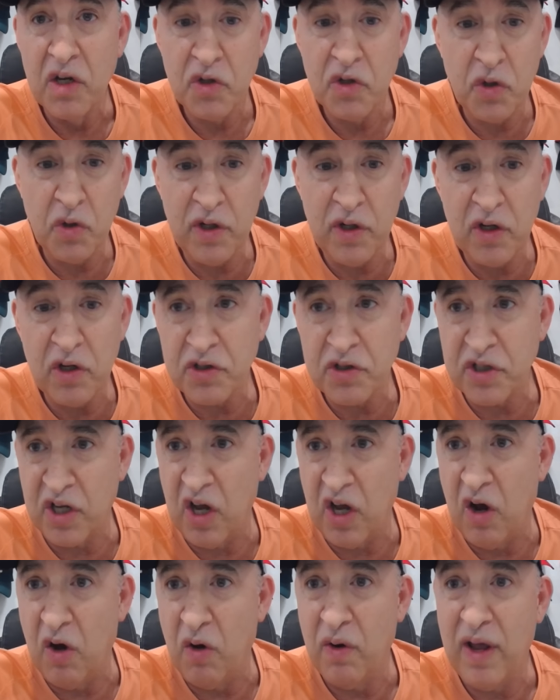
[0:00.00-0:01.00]
2 years
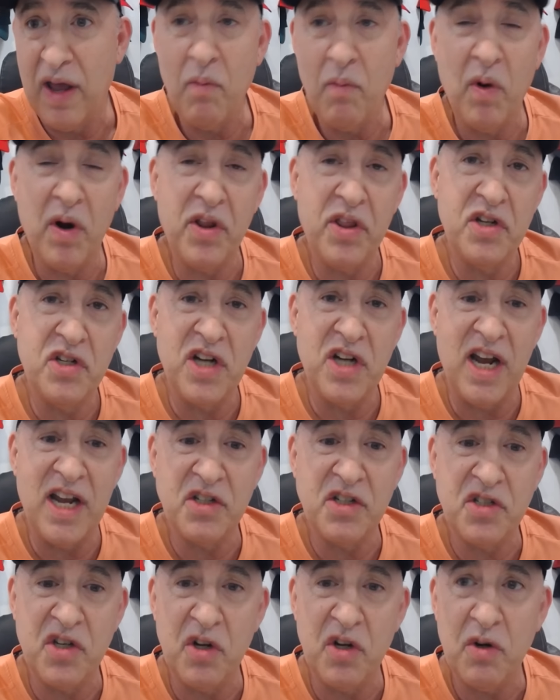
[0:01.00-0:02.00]
ago. And what do the
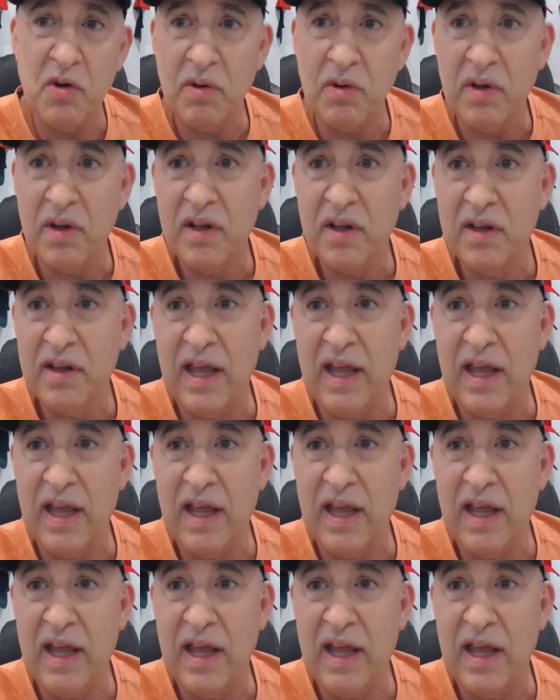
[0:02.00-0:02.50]
Giants do?